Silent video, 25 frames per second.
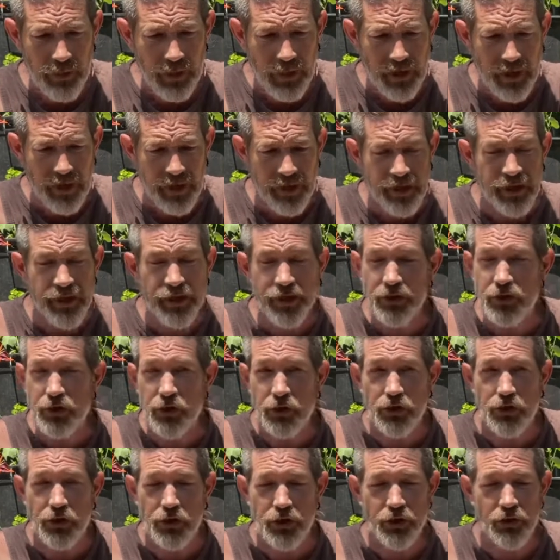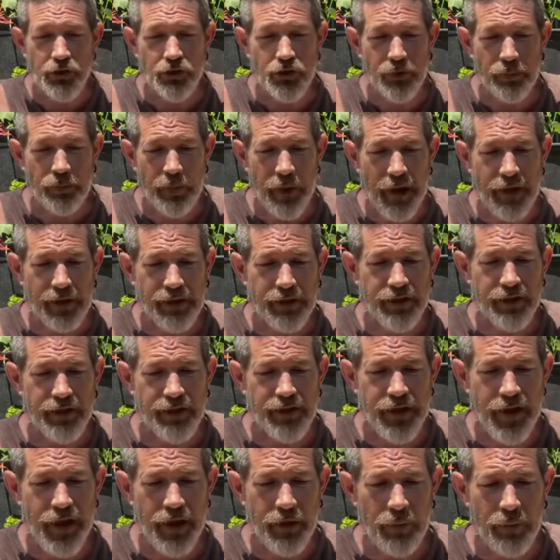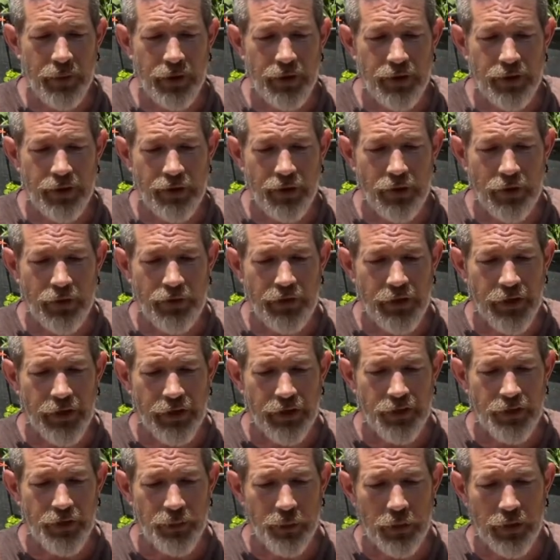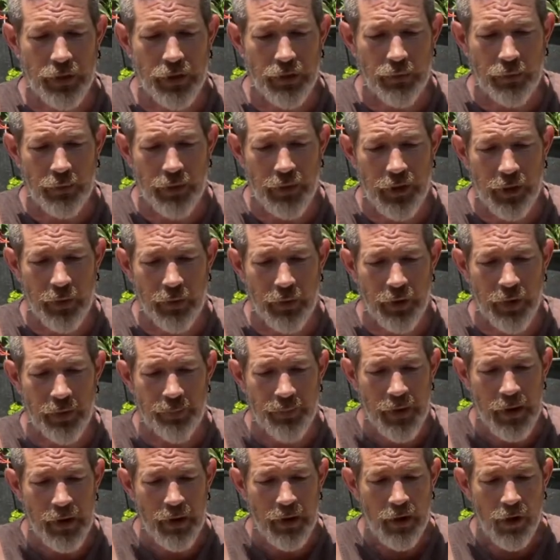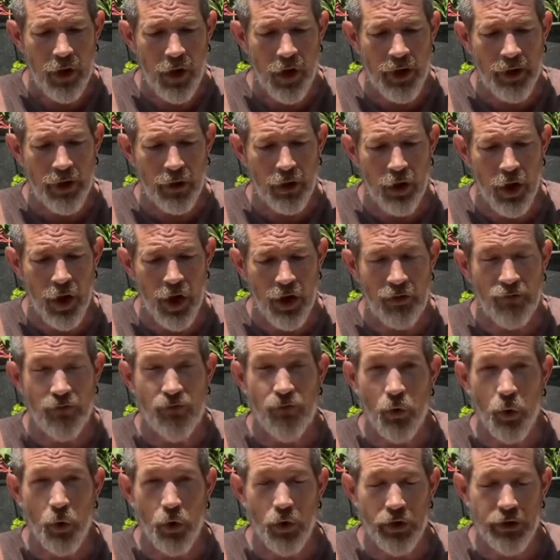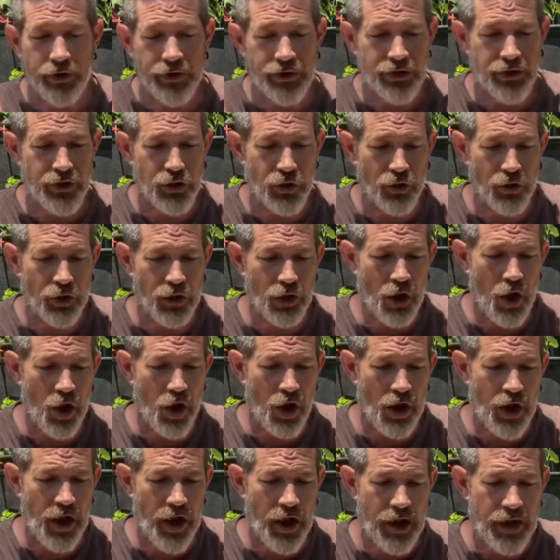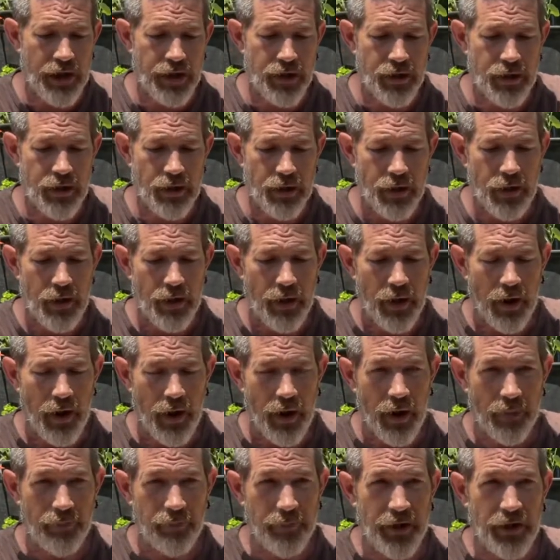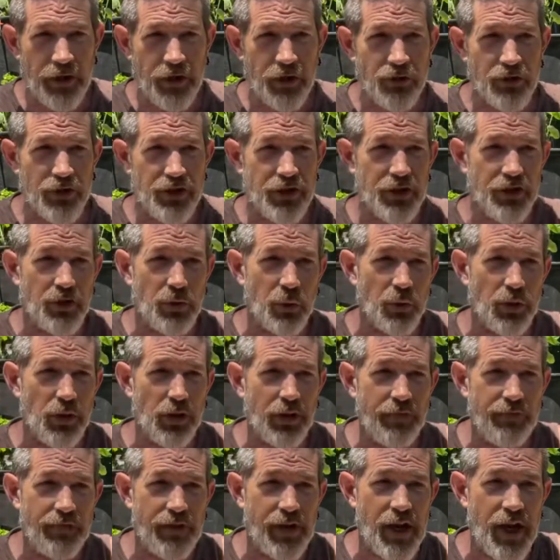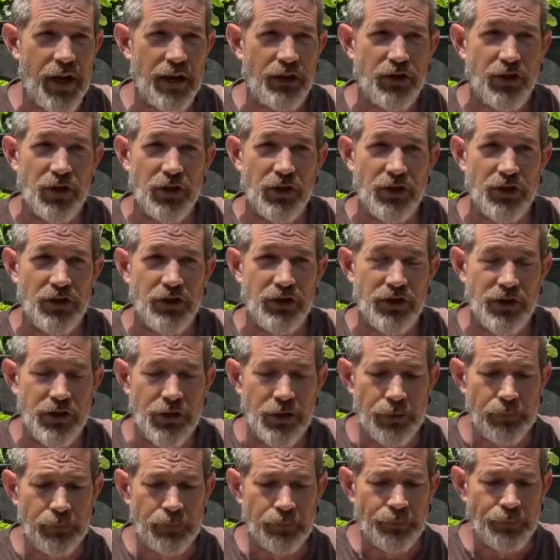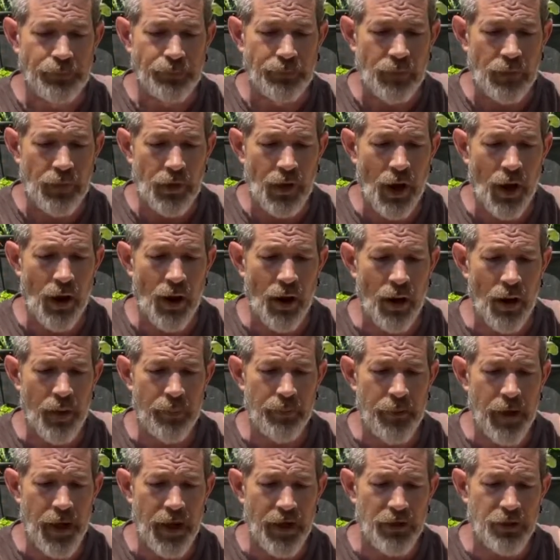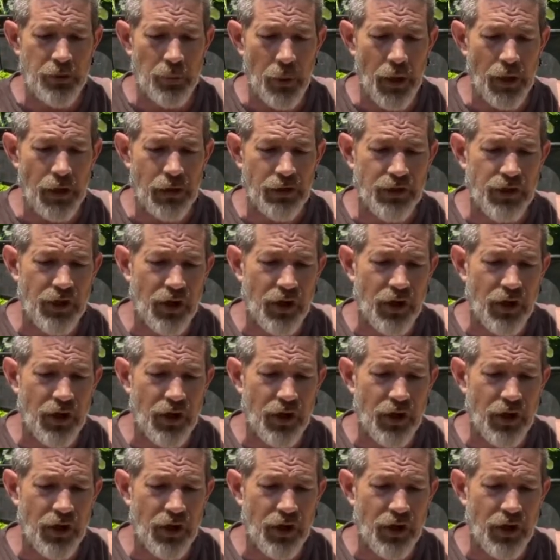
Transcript: Indians used to use it back in the day when, you know, when they were on a long forage or a long hike, they used it to alleviate thirst. As well, it's